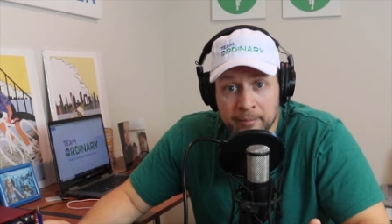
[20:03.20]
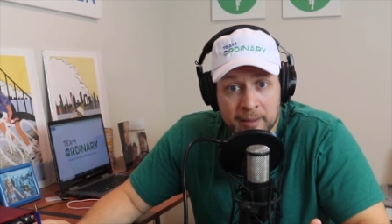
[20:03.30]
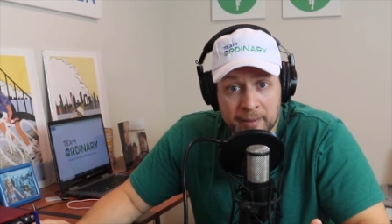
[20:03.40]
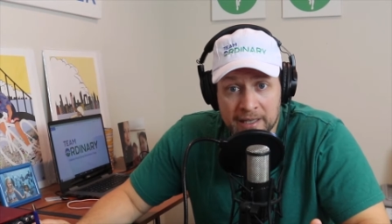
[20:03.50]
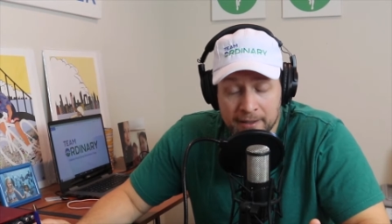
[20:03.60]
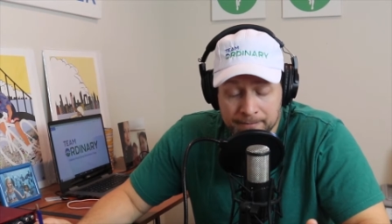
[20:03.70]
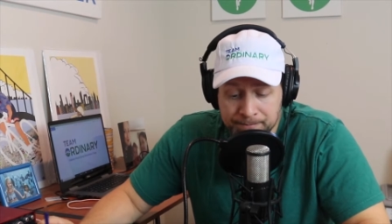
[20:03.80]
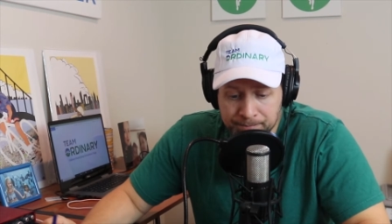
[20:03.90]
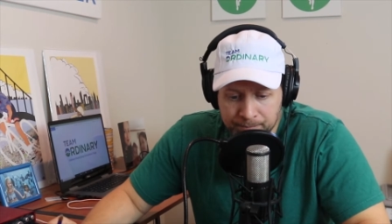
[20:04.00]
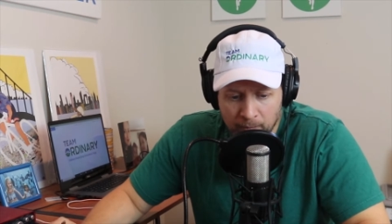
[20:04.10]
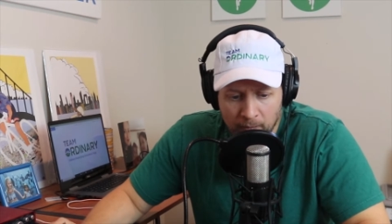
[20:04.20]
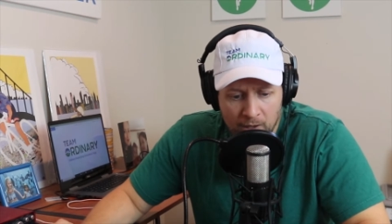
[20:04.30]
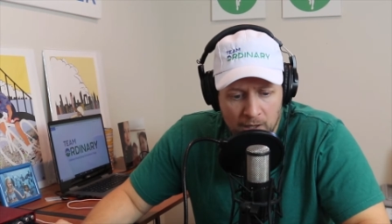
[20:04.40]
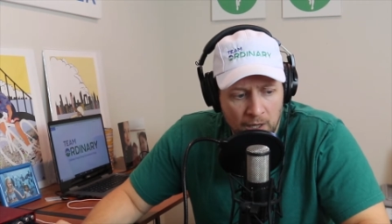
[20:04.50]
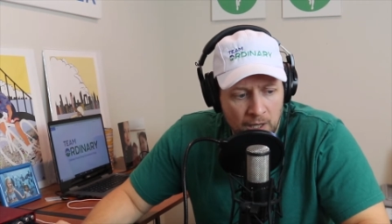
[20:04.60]
may be.
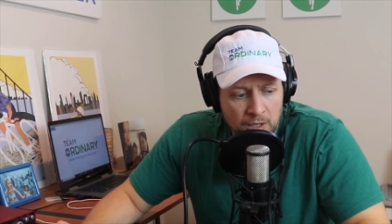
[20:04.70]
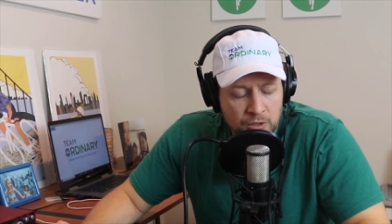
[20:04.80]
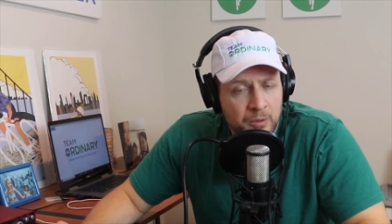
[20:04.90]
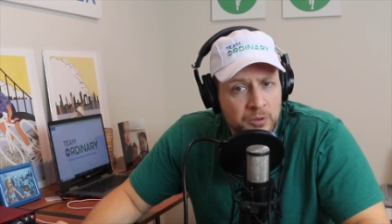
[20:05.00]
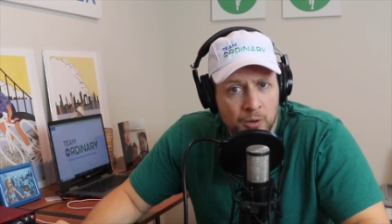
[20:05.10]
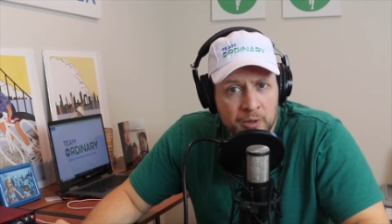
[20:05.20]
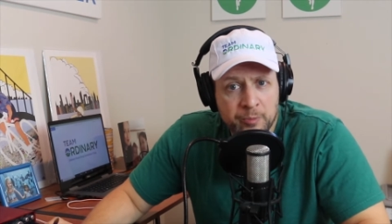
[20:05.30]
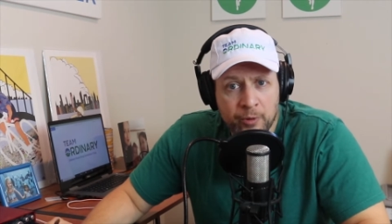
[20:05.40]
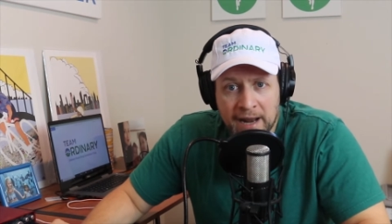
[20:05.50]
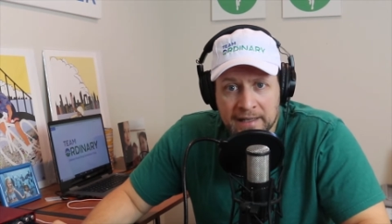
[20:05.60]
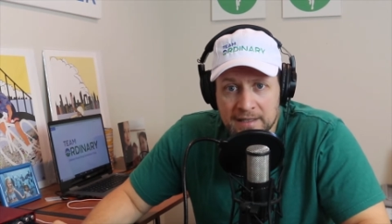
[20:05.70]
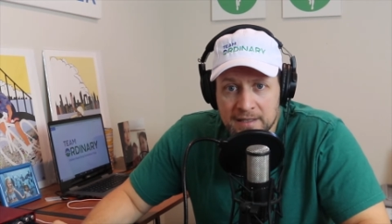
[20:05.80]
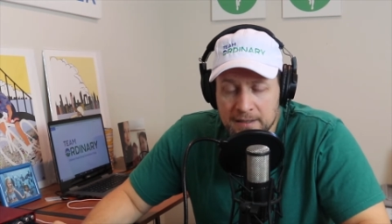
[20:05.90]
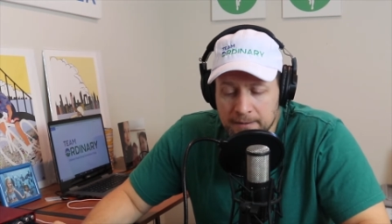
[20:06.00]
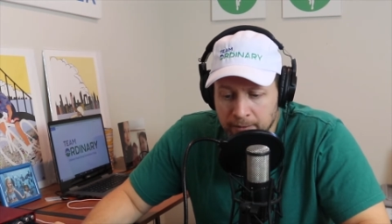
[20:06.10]
So there was always
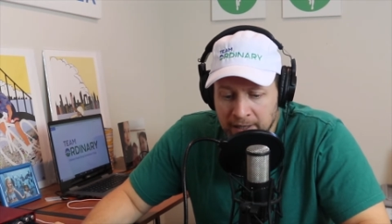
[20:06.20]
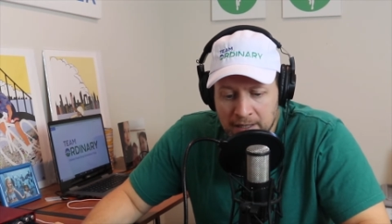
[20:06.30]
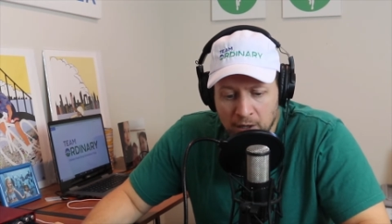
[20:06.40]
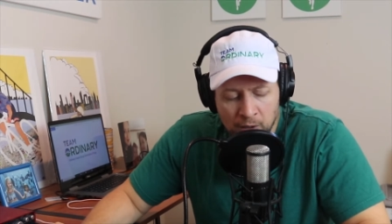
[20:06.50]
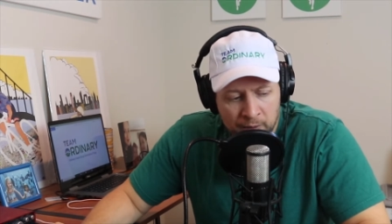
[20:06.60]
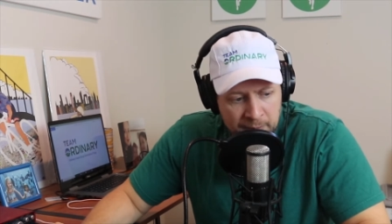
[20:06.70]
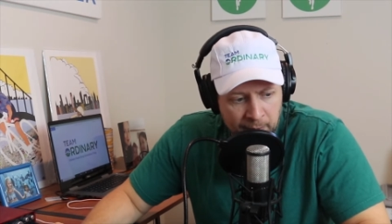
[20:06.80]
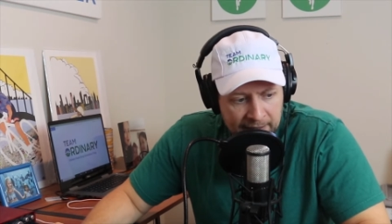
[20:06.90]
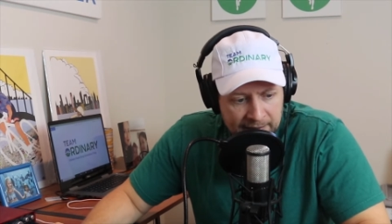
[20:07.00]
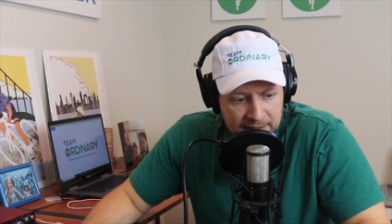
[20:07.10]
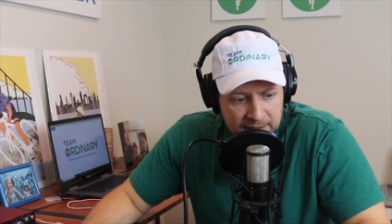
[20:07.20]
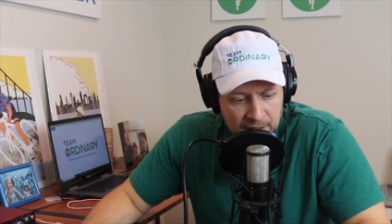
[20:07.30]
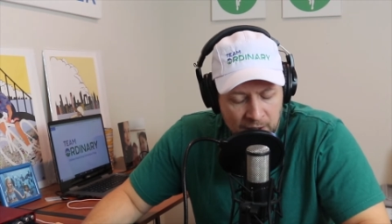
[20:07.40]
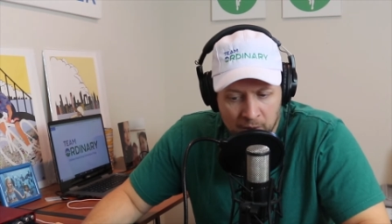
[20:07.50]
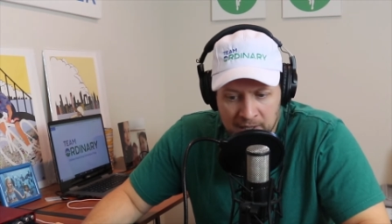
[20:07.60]
practice, right? Always practice.
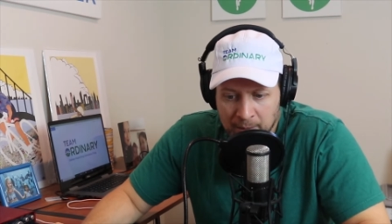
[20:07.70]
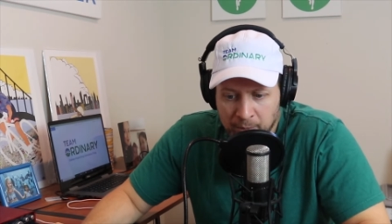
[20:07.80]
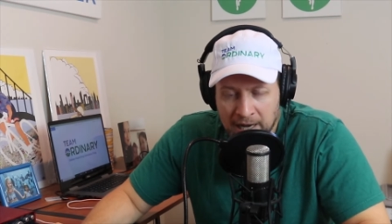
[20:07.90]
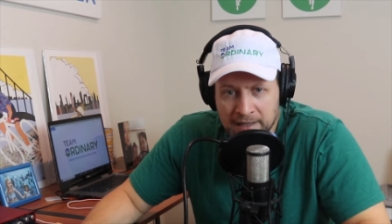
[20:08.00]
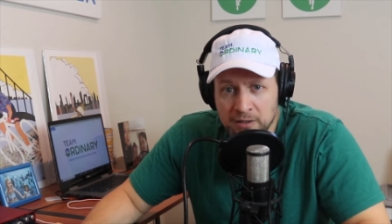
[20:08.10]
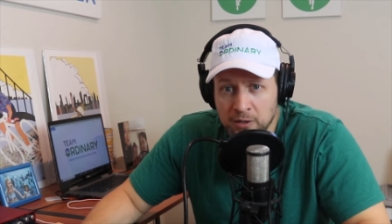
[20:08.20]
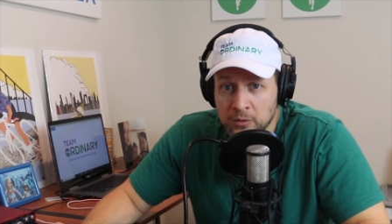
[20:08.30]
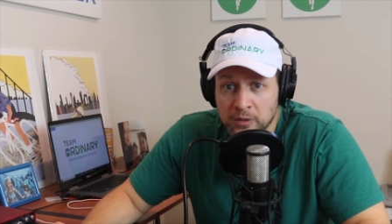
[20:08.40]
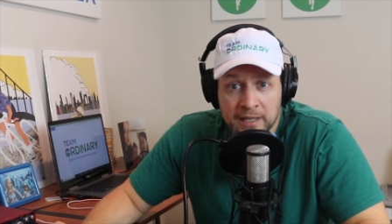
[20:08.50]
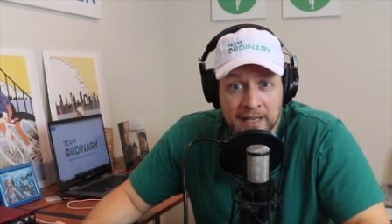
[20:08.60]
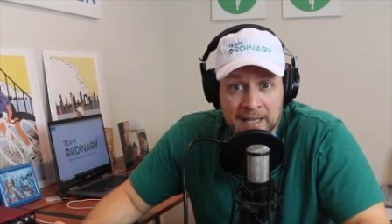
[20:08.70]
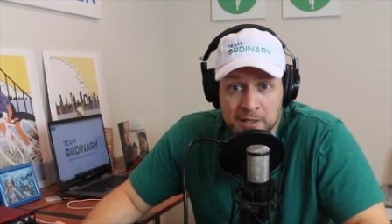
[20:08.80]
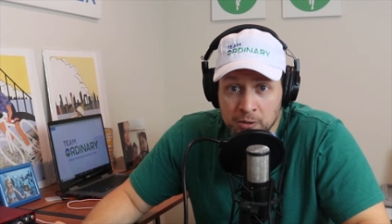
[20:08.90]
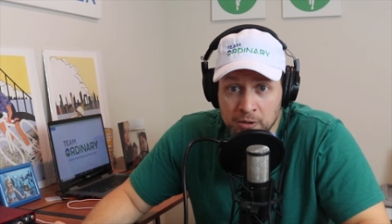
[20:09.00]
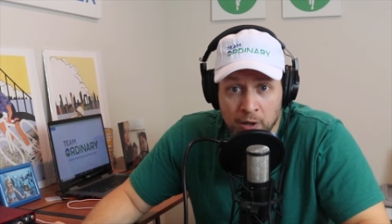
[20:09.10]
You always had practice. So in high
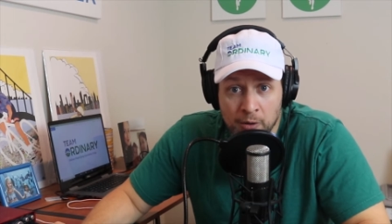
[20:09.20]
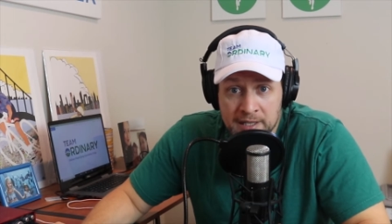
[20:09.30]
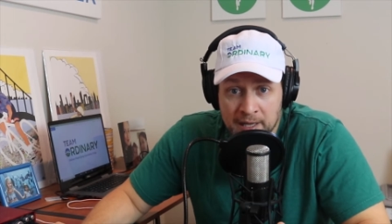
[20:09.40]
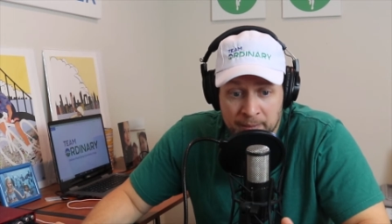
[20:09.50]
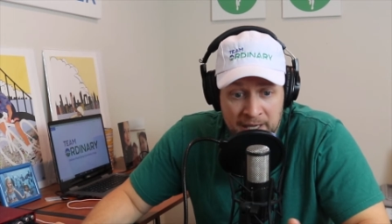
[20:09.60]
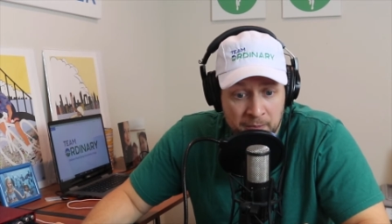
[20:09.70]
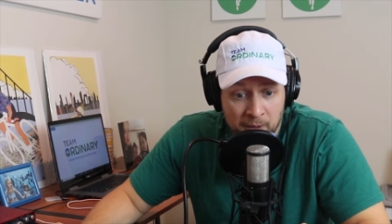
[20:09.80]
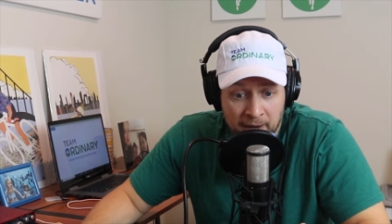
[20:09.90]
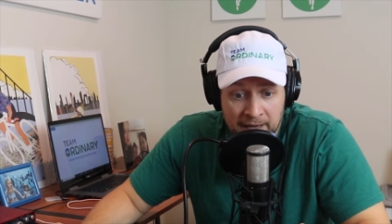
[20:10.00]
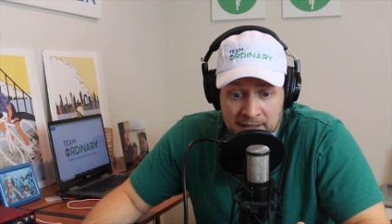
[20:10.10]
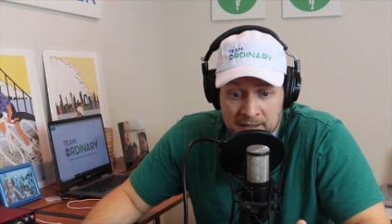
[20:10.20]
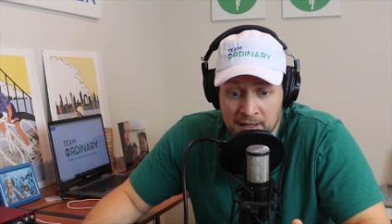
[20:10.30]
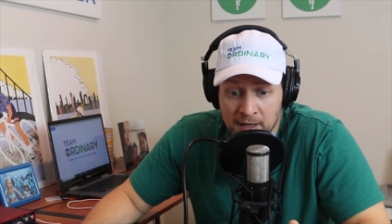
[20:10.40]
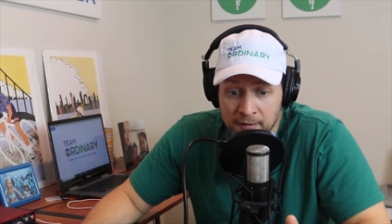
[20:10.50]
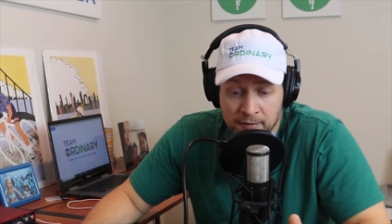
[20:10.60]
school, you always had baseball practice,
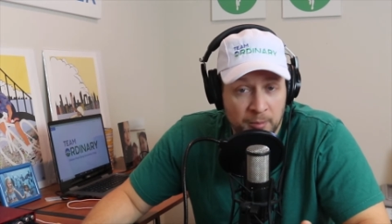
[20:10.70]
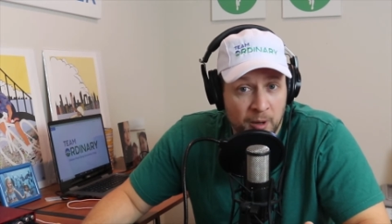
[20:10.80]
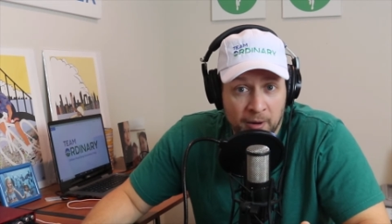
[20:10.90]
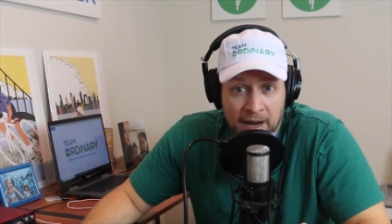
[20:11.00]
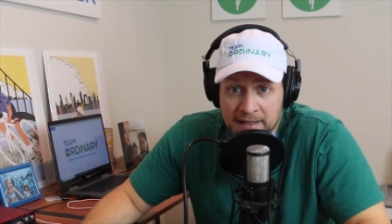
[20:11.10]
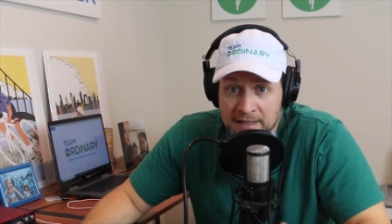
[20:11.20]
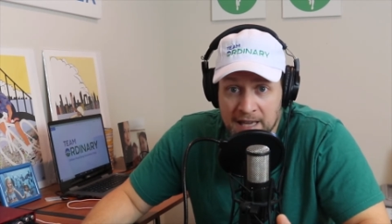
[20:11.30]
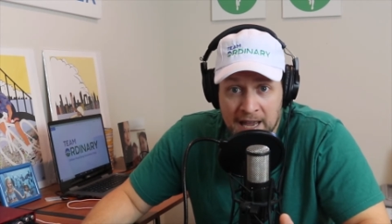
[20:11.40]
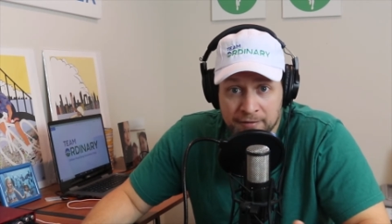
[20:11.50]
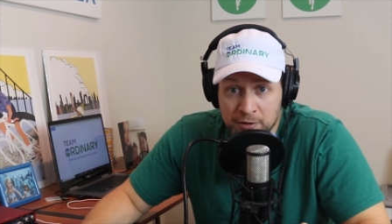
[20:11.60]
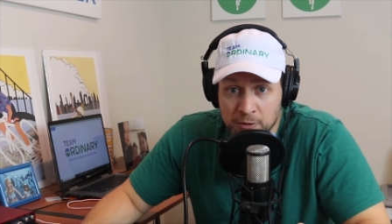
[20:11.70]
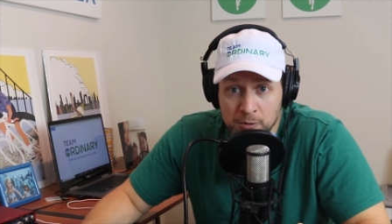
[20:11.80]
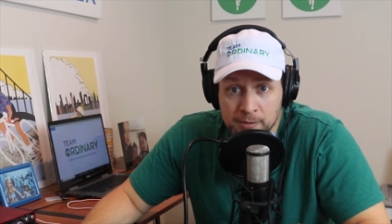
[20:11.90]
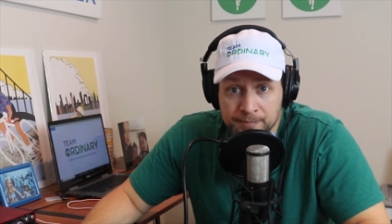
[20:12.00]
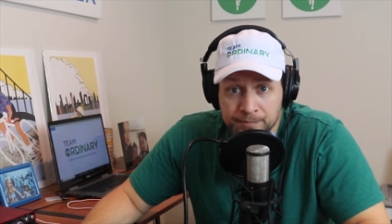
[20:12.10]
football practice after school,